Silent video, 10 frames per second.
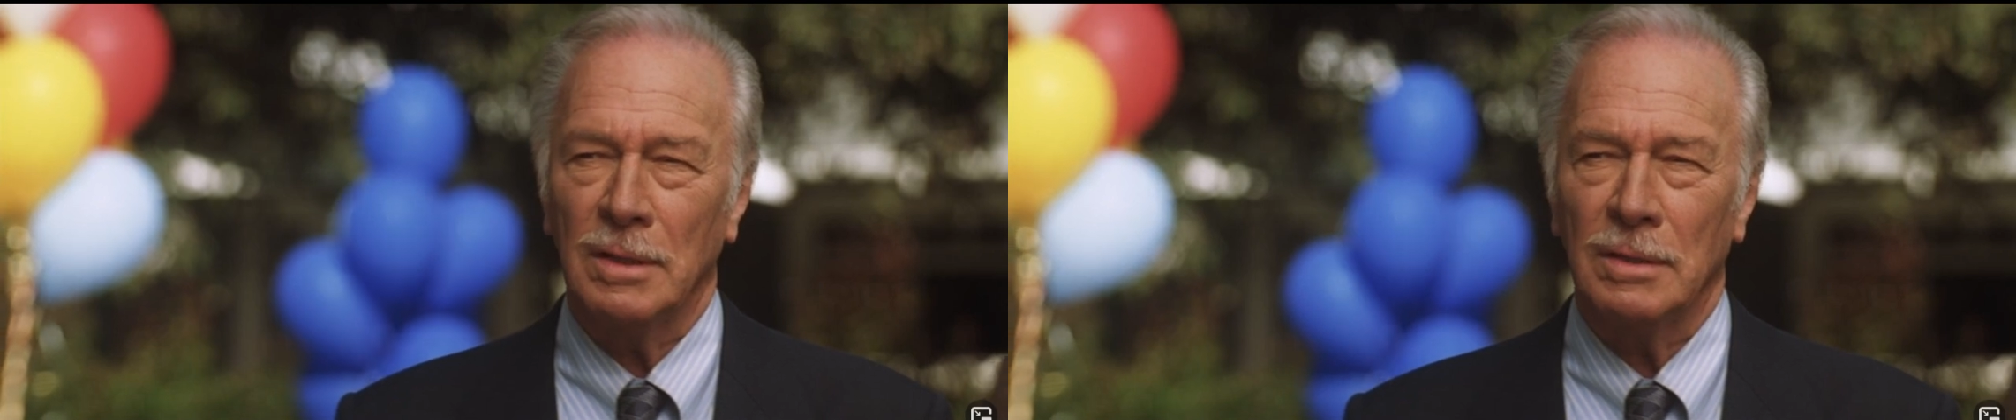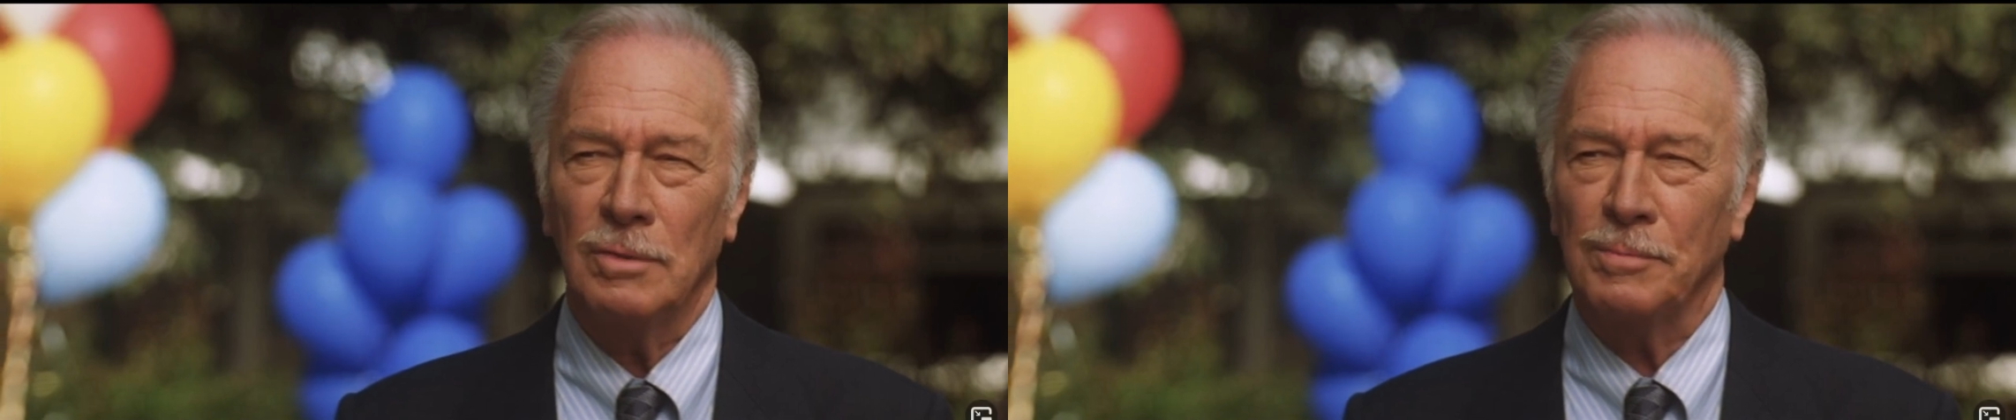
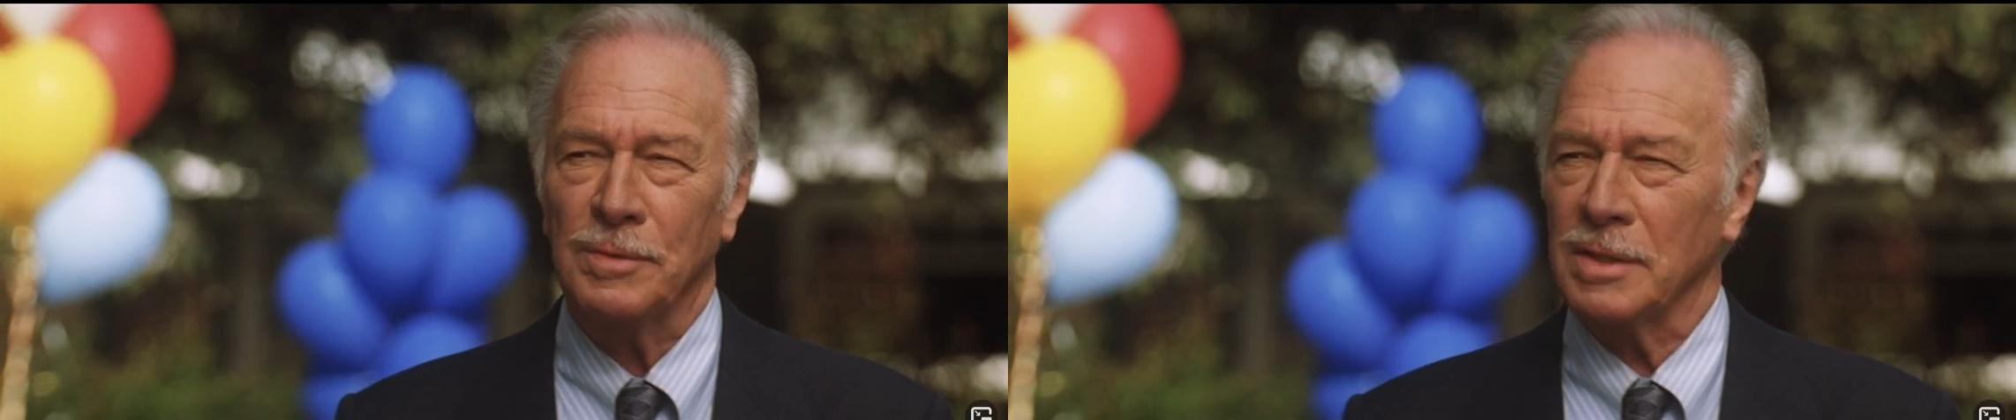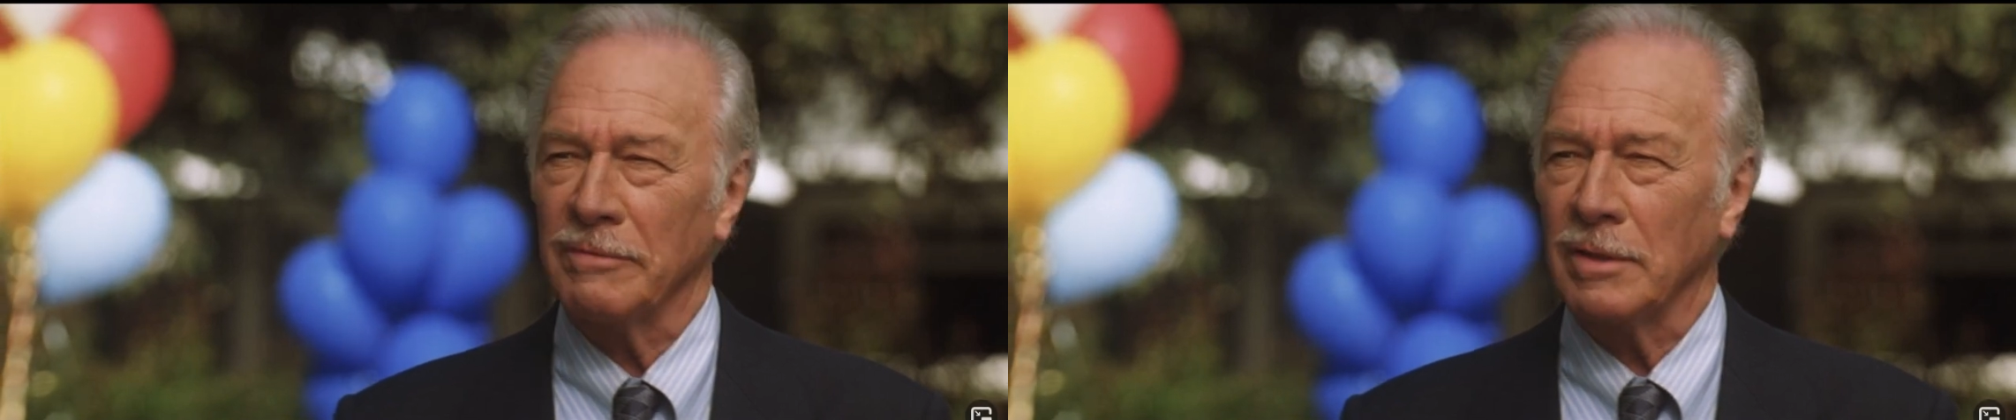
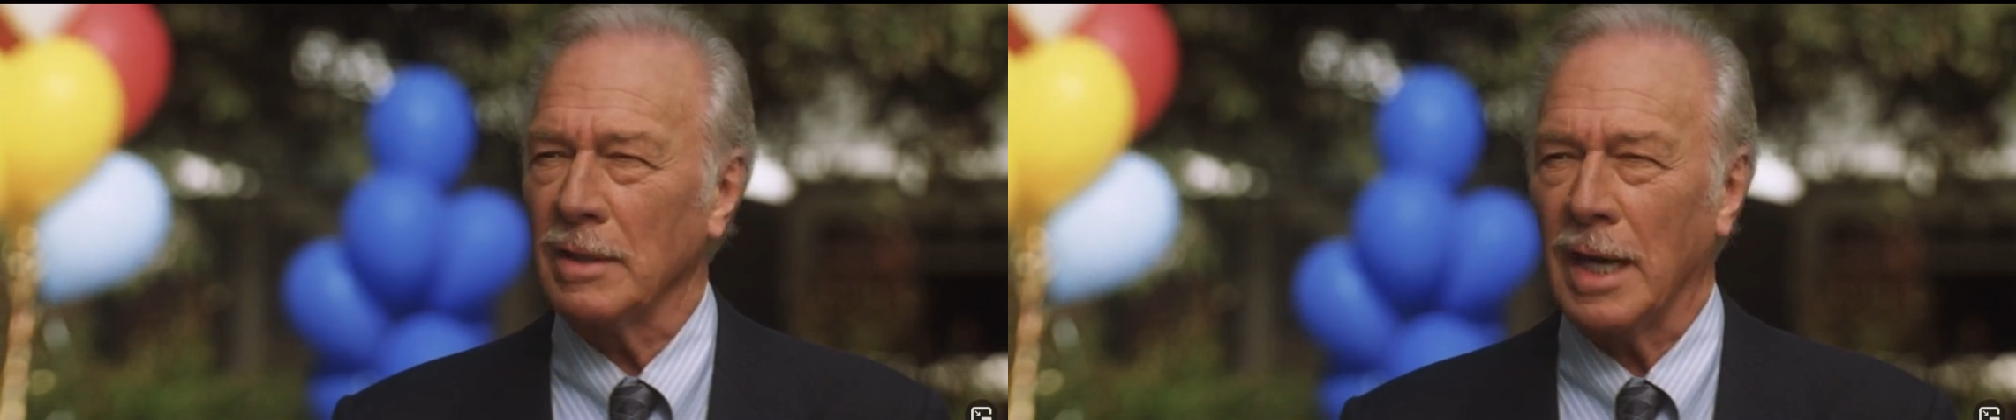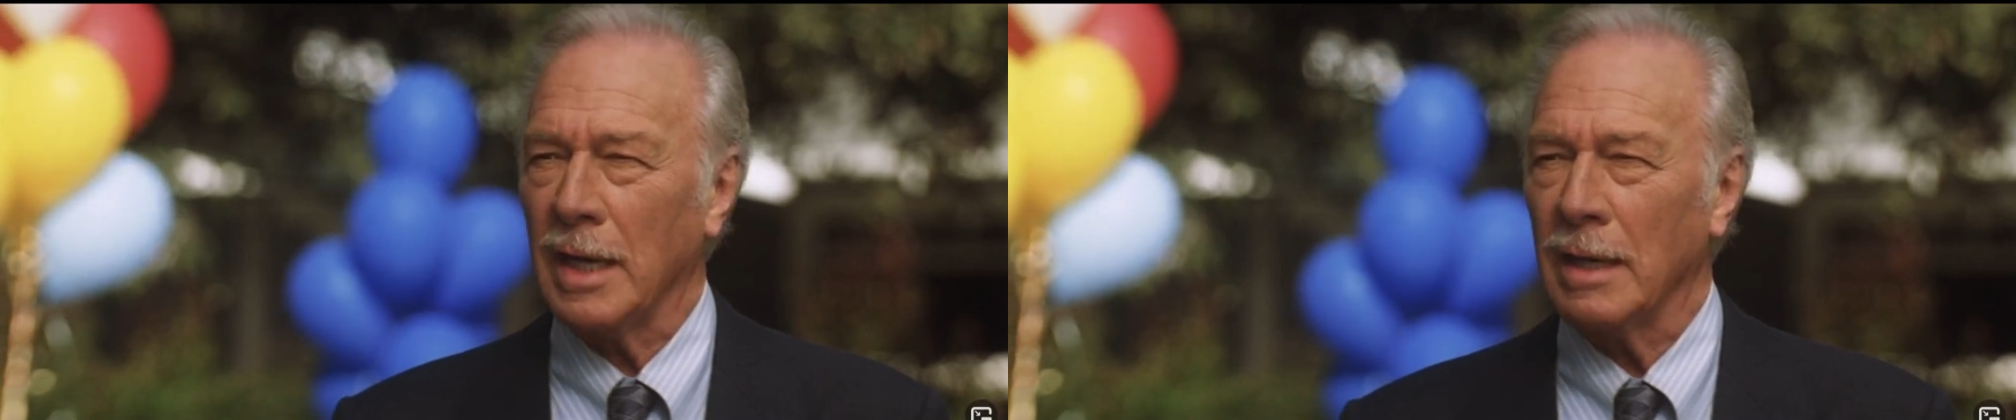loops of
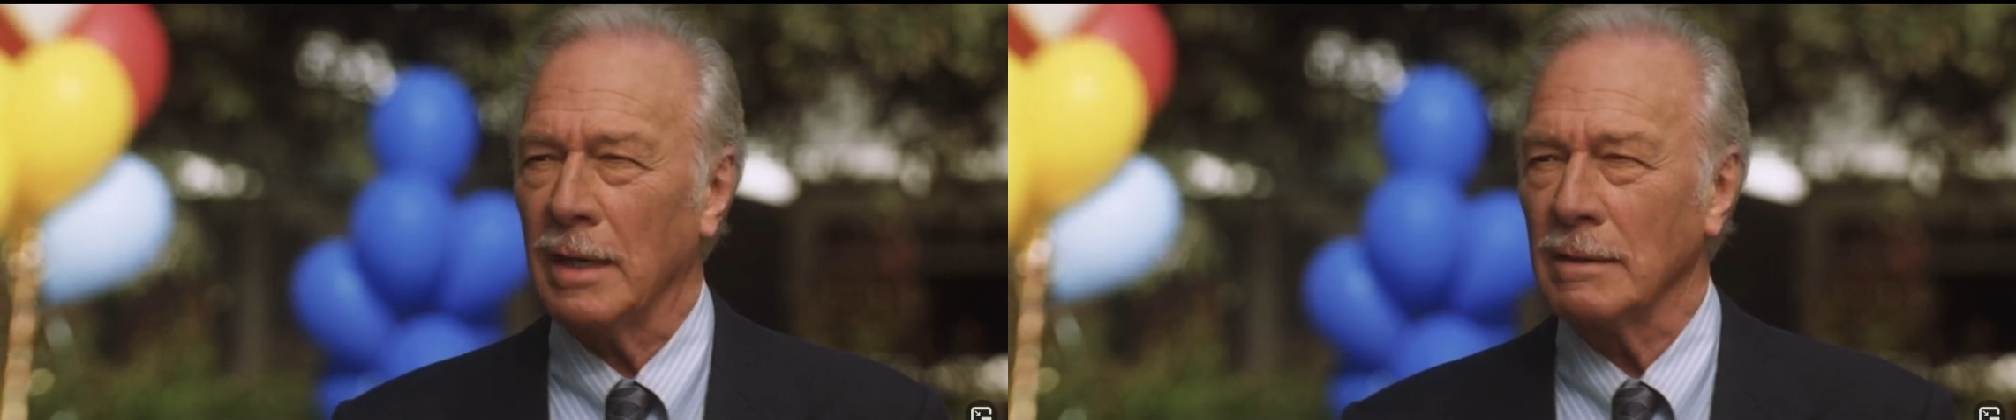her hair.